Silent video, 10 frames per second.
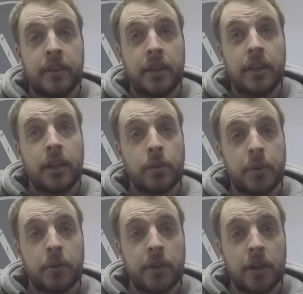the new
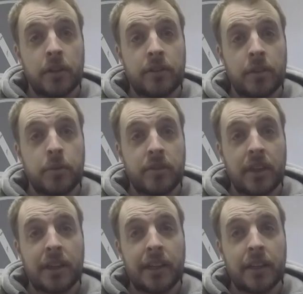brewery on
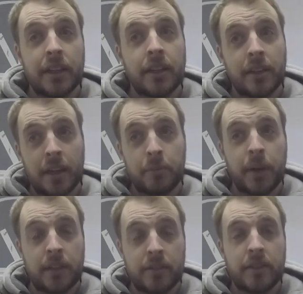Tuesday cleaning, then
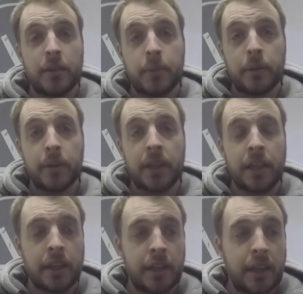Wednesday brewing.
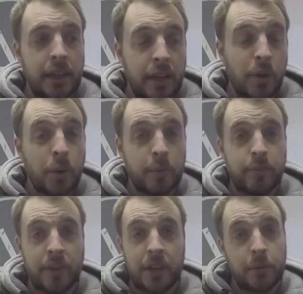
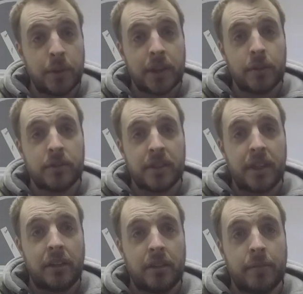Hopefully it'll work out
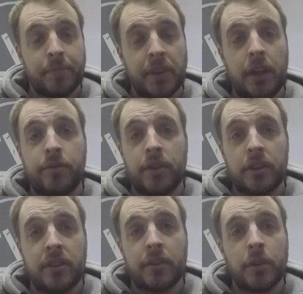alright. If
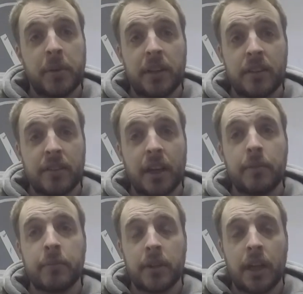not, I've got plenty of
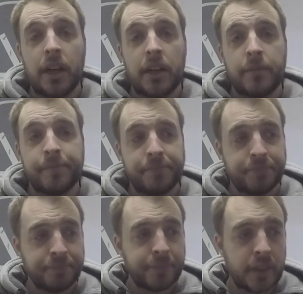time
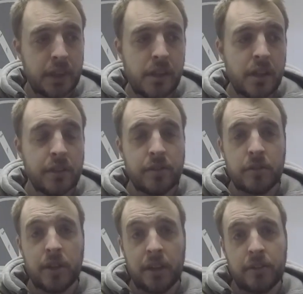
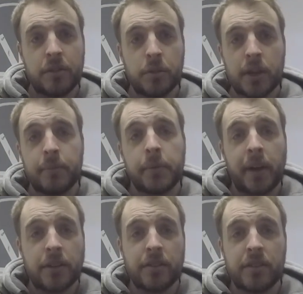to do a couple of
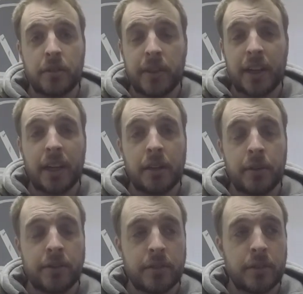batches down there
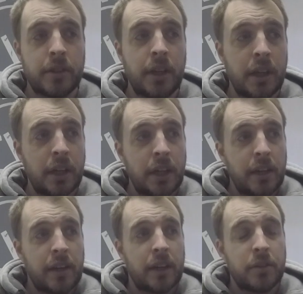anyway. So
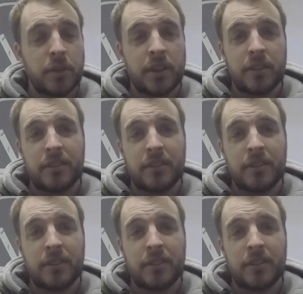I don't want